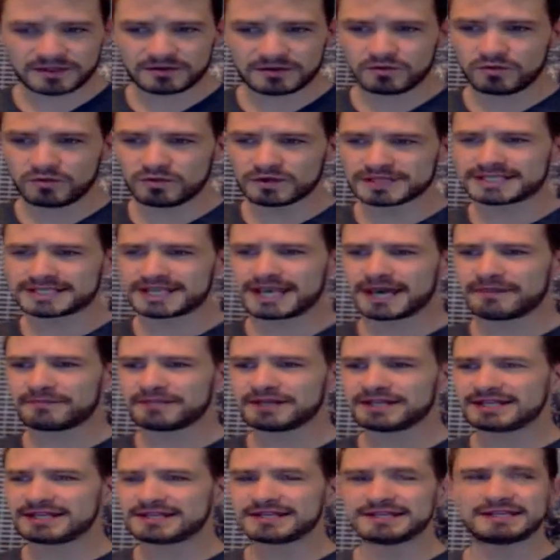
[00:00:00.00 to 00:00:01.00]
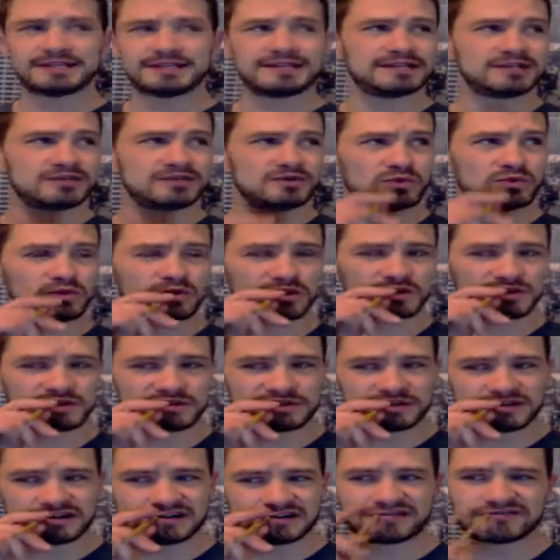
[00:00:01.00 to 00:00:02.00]
what's happening in the
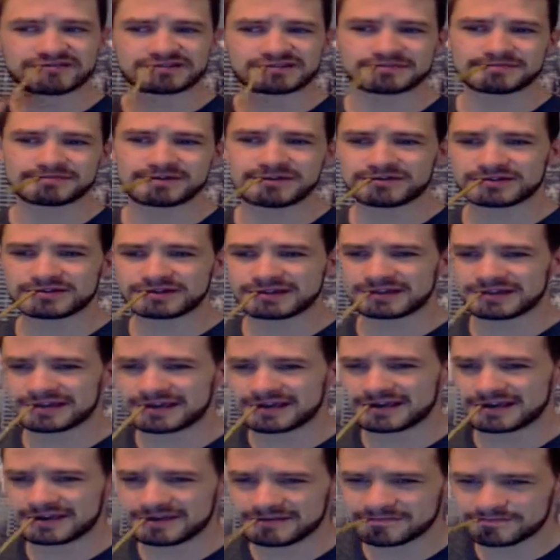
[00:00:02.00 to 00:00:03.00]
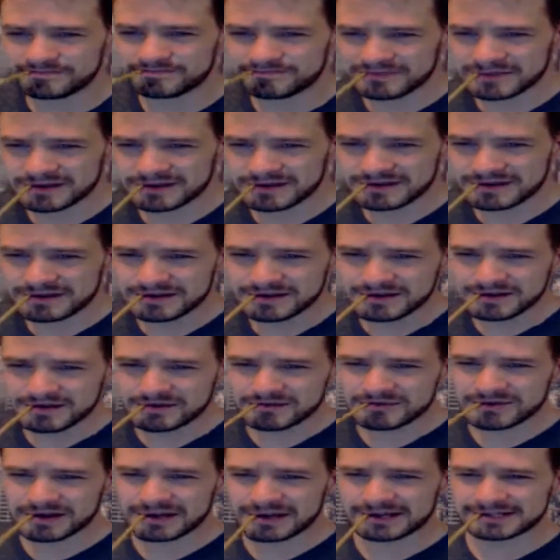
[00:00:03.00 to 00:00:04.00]
world of smoke today?
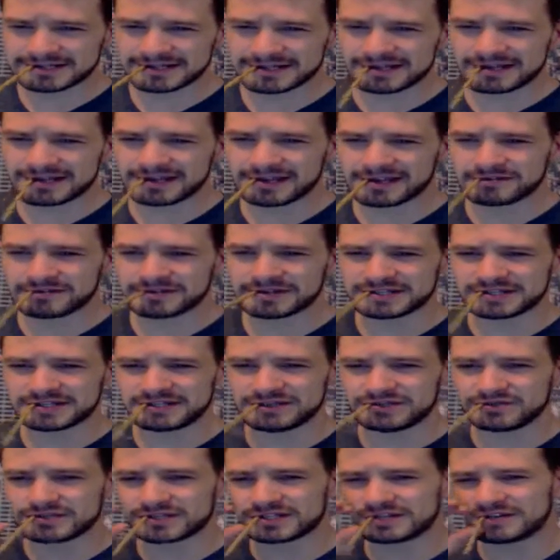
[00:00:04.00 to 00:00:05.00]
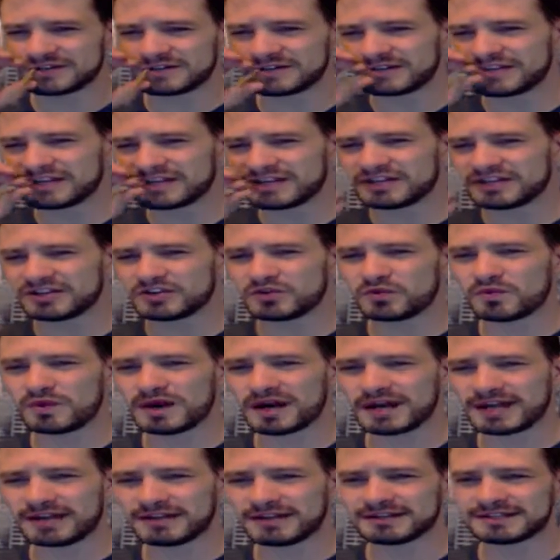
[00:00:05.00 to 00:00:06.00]
Rising cannabis use could cut into
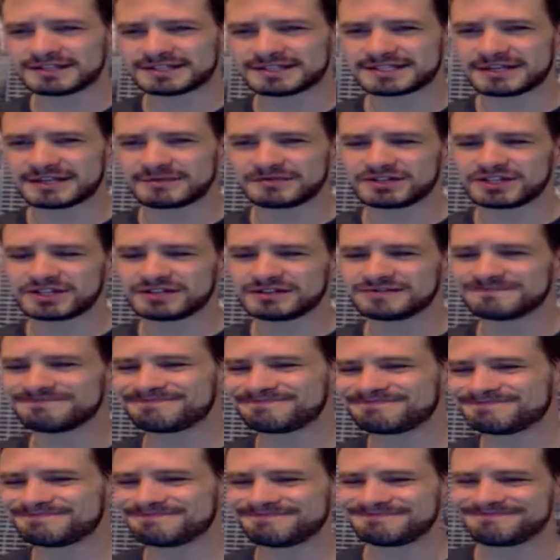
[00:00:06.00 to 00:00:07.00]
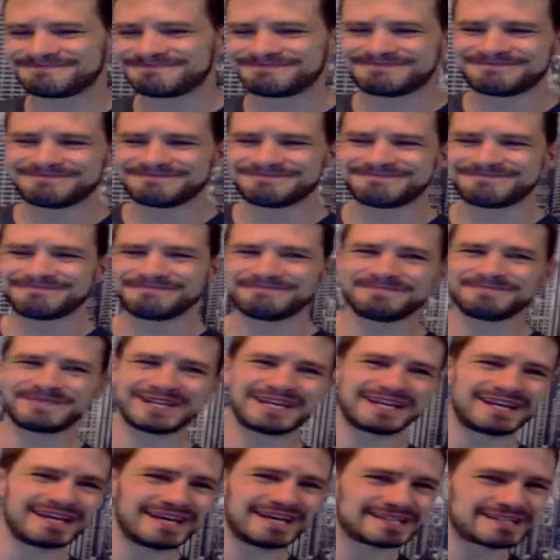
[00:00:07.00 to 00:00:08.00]
wine consumption.
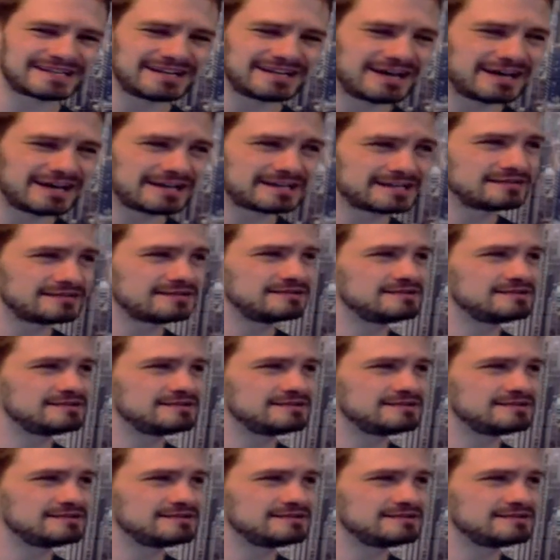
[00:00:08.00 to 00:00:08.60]
Gonna guess not.